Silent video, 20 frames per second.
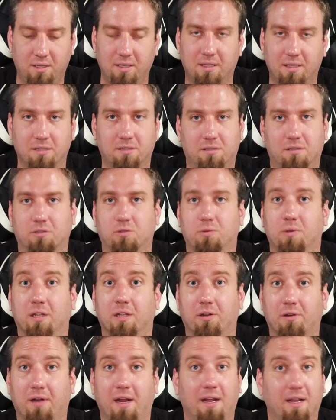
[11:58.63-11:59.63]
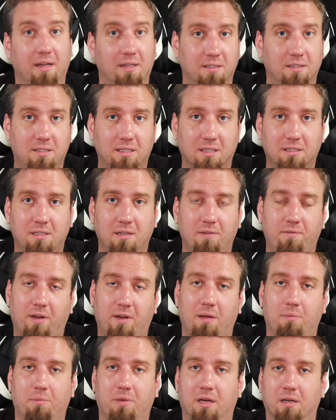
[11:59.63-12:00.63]
this looks really great and it's
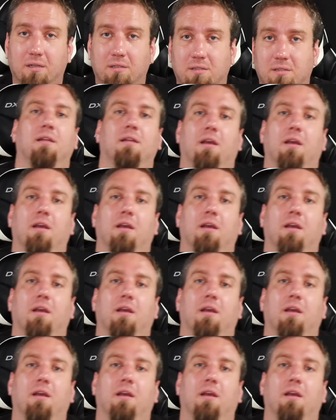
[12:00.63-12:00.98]
65 bucks.